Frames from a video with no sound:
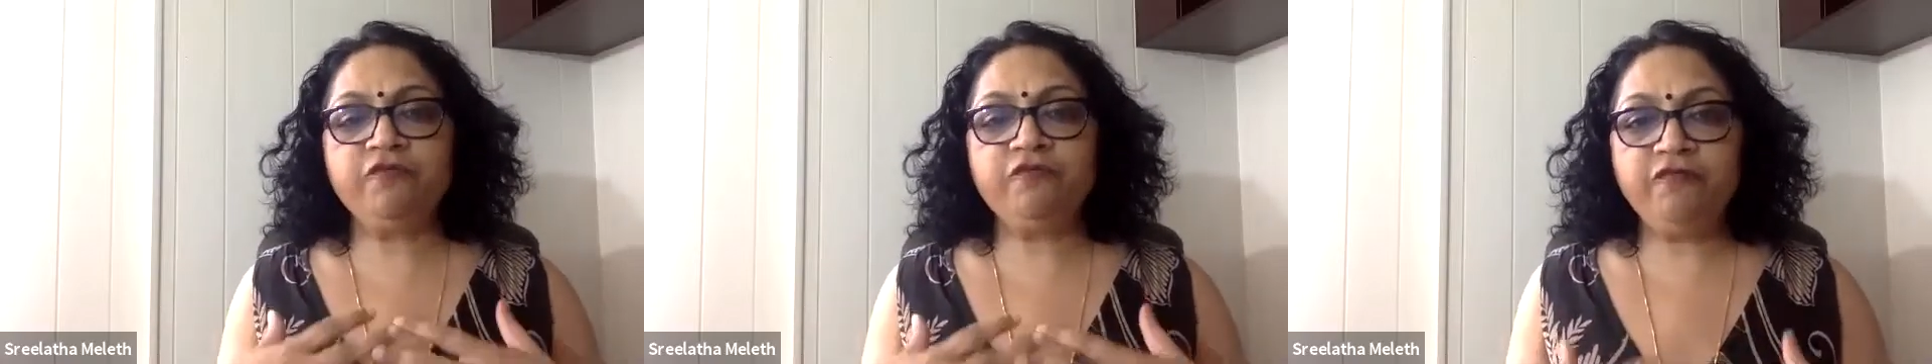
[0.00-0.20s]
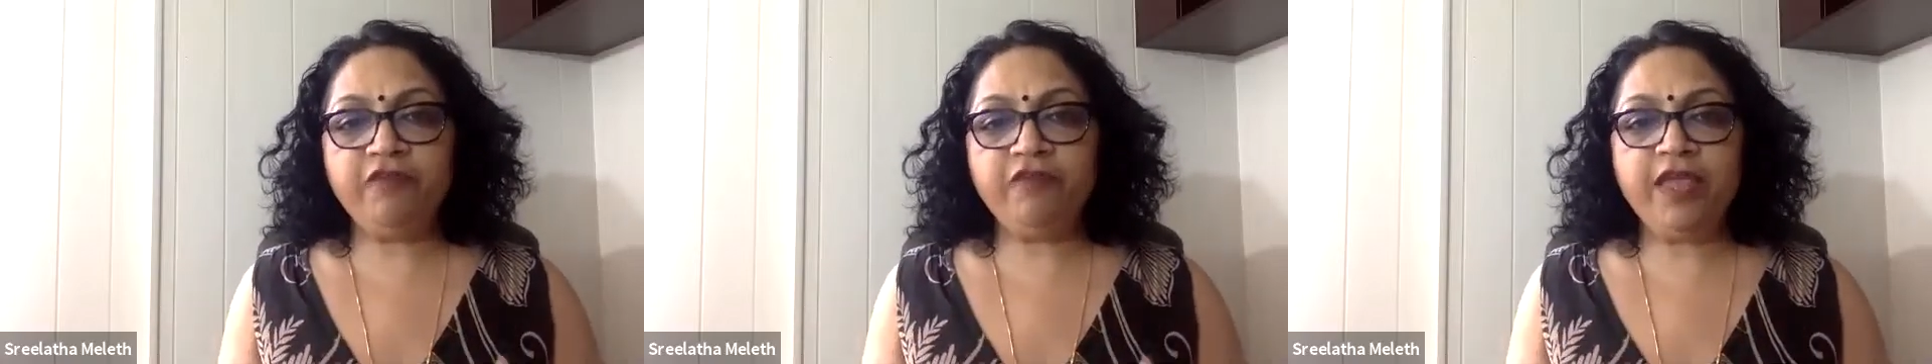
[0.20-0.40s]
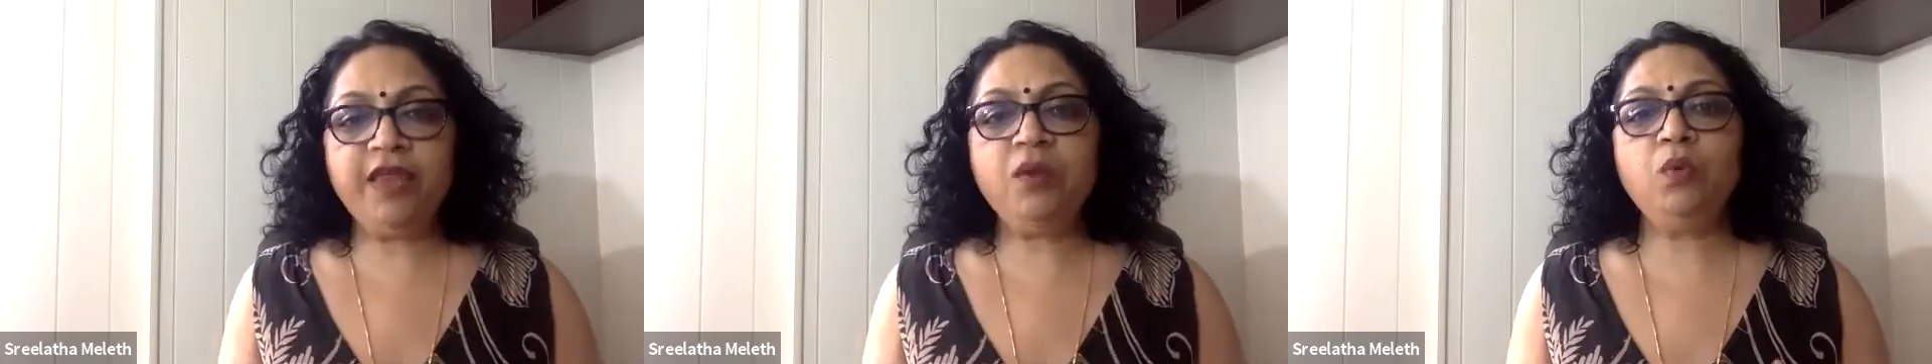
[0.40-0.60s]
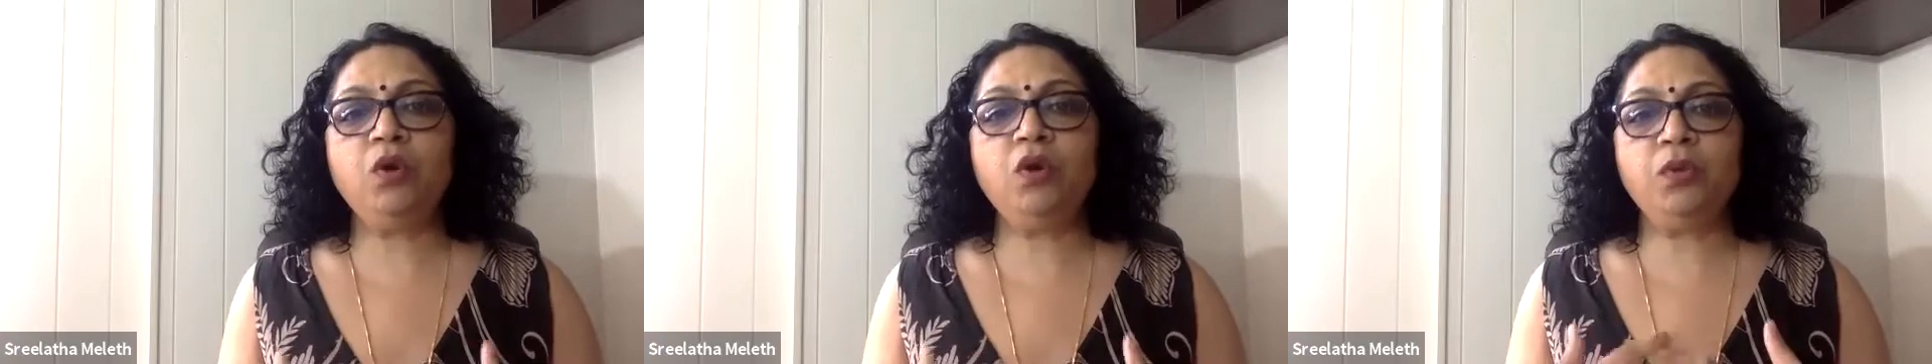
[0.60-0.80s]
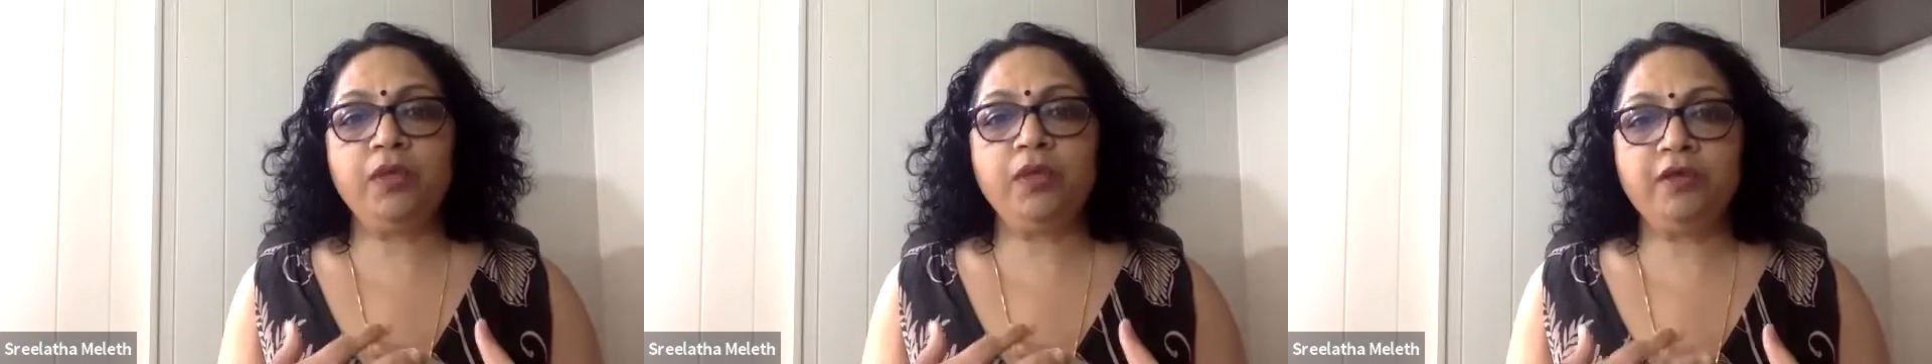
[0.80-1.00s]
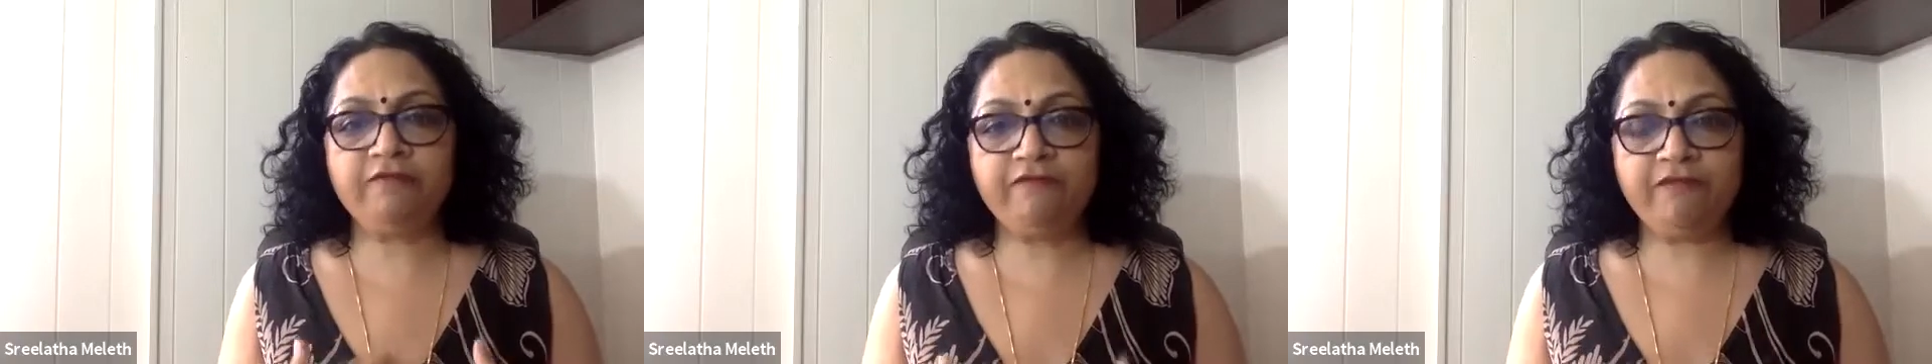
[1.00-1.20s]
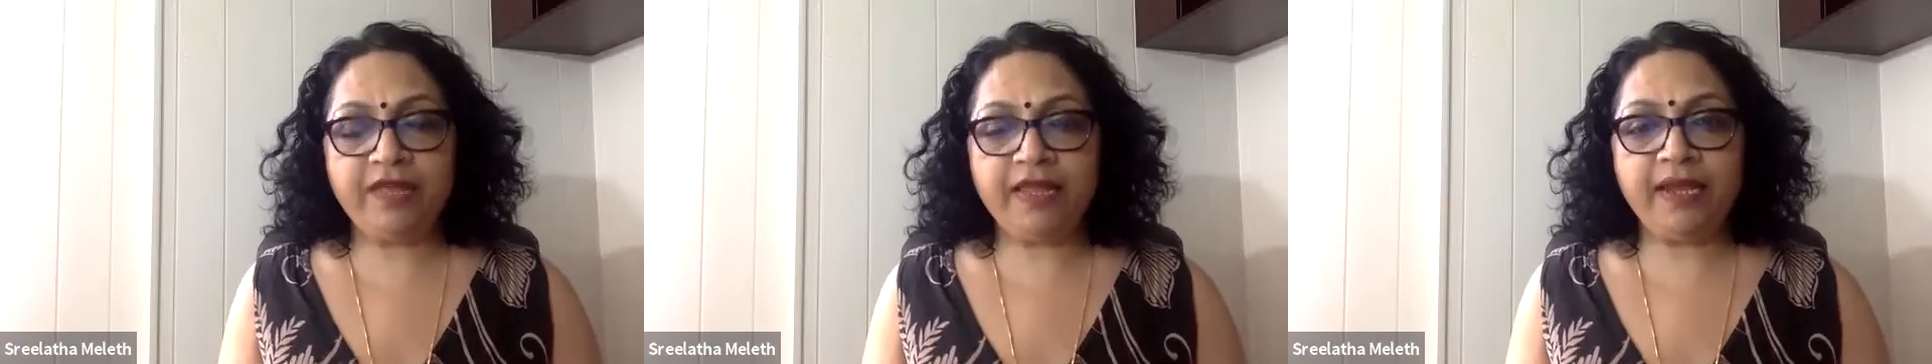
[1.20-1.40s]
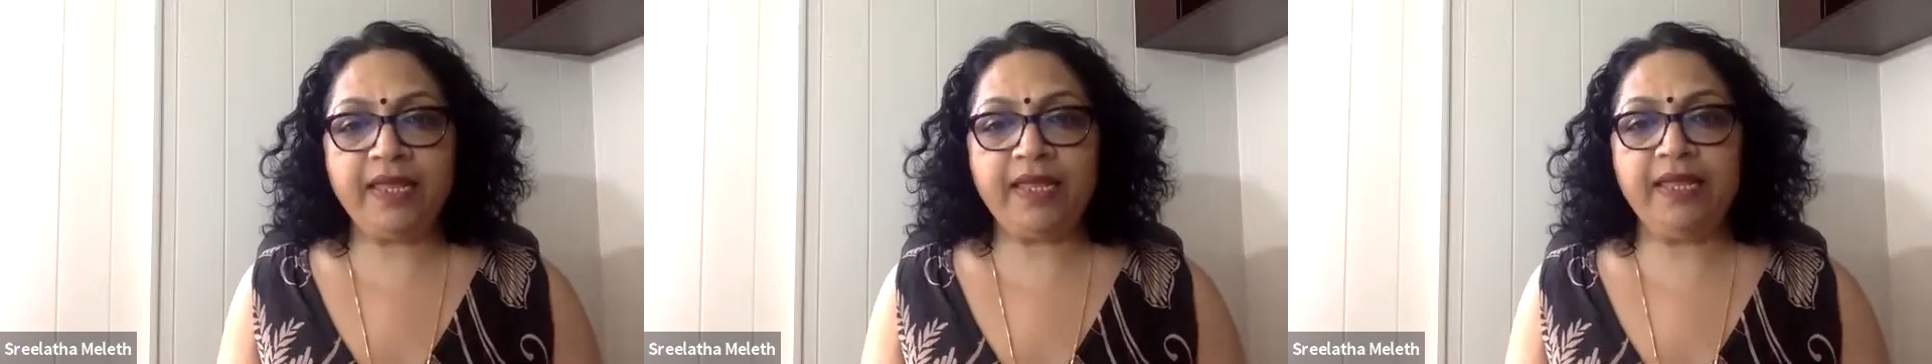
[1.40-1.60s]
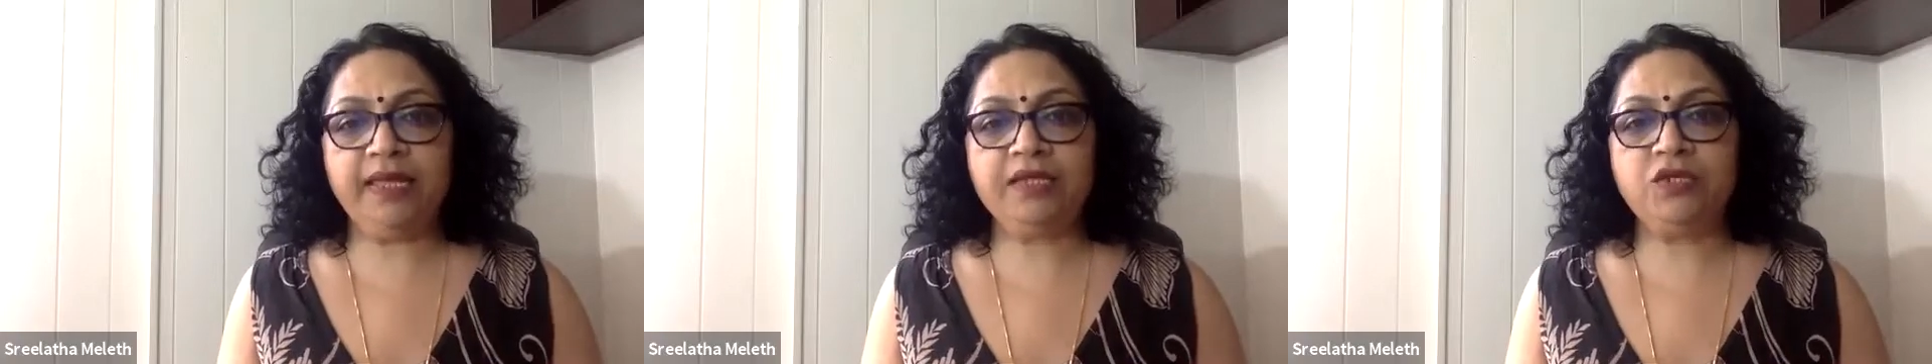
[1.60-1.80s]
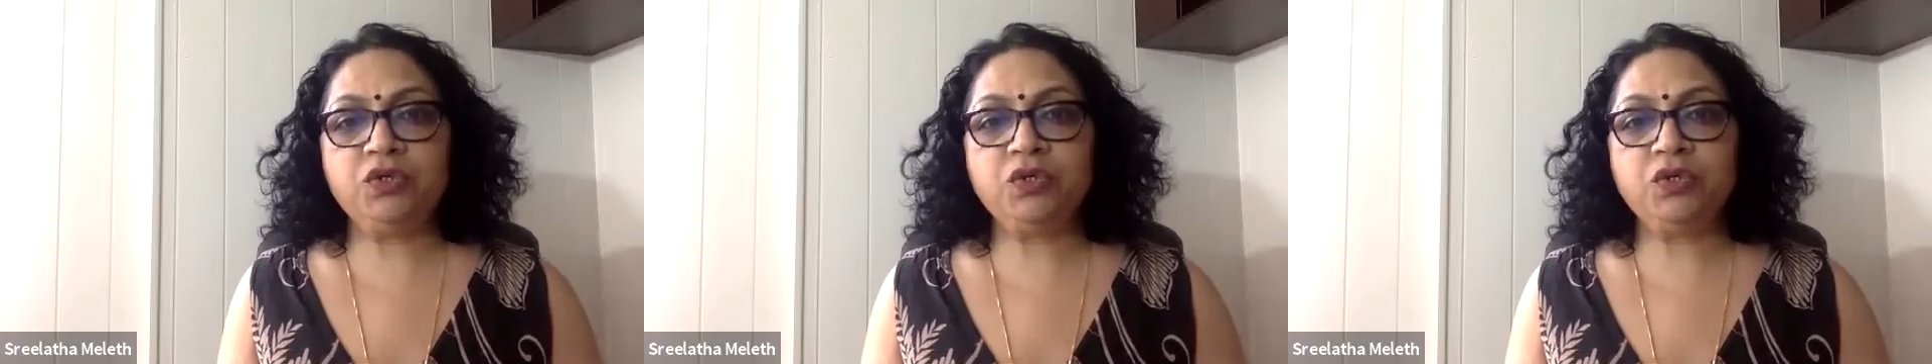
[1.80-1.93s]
feel what we are feeling,